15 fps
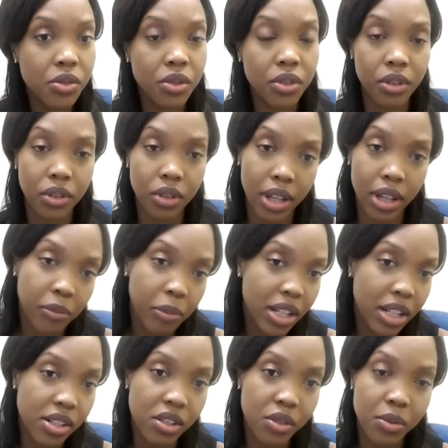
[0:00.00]
You have
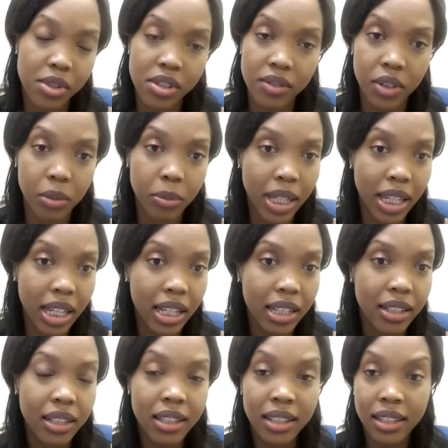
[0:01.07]
patients with severe
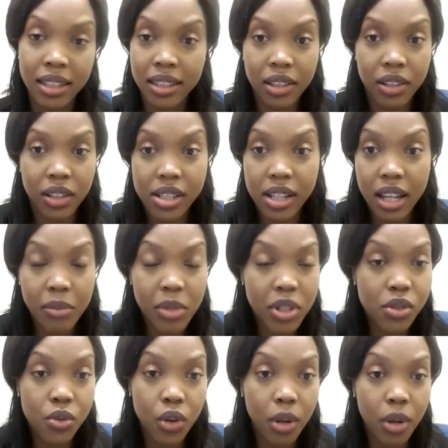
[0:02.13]
pain, their exam is
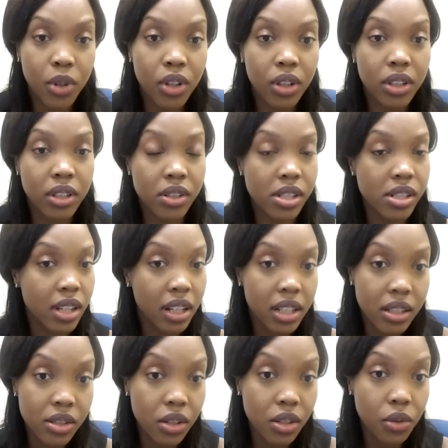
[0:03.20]
normal, their
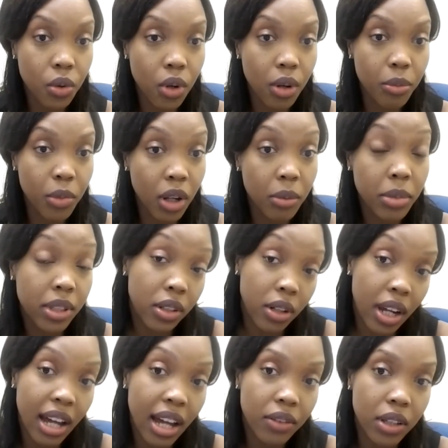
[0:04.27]
studies are normal, but they're
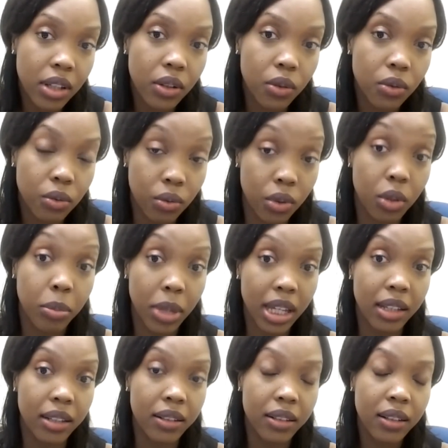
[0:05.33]
having real
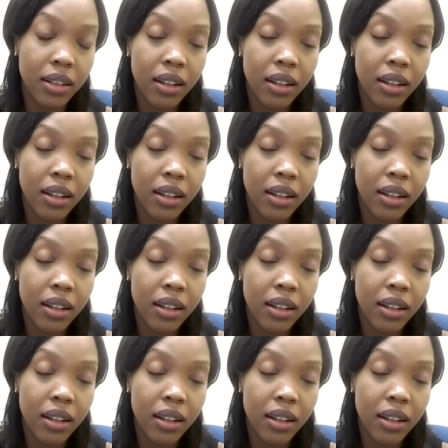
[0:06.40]
pain.